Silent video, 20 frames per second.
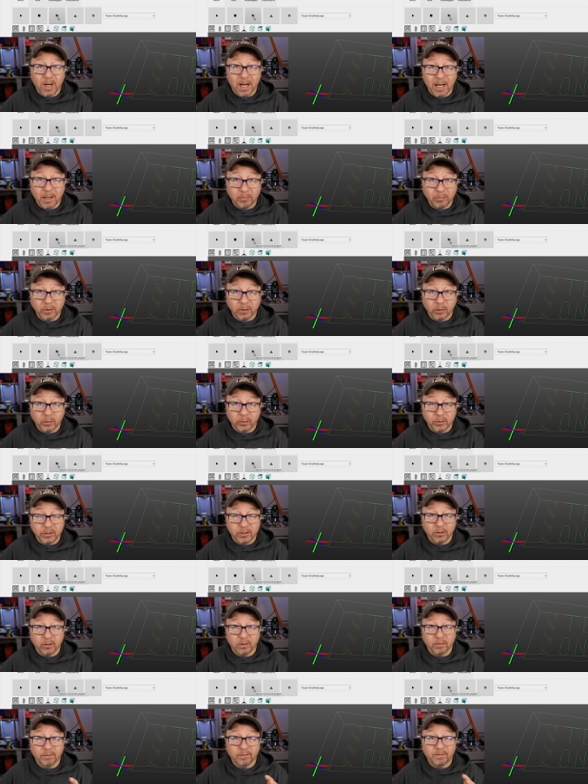upload
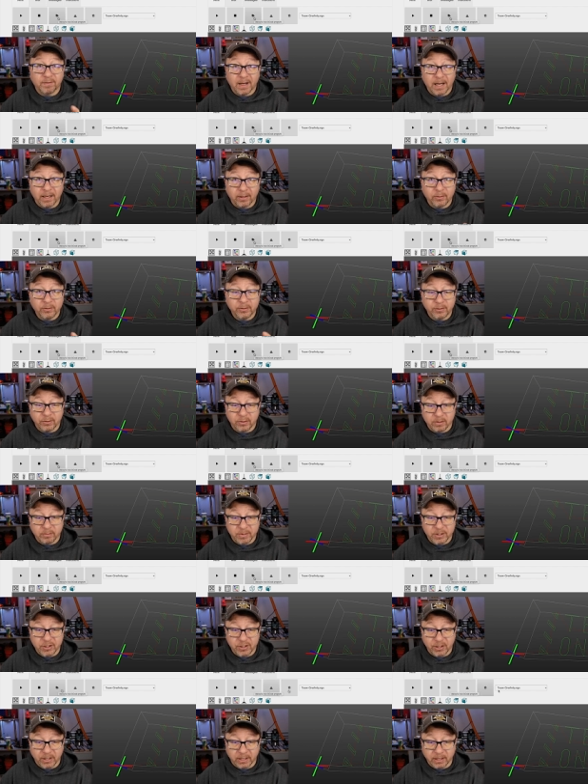your file to the
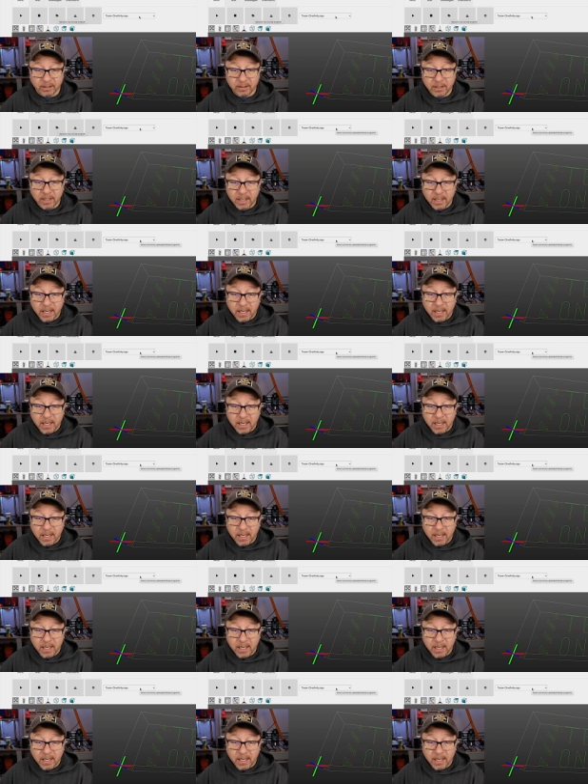machine.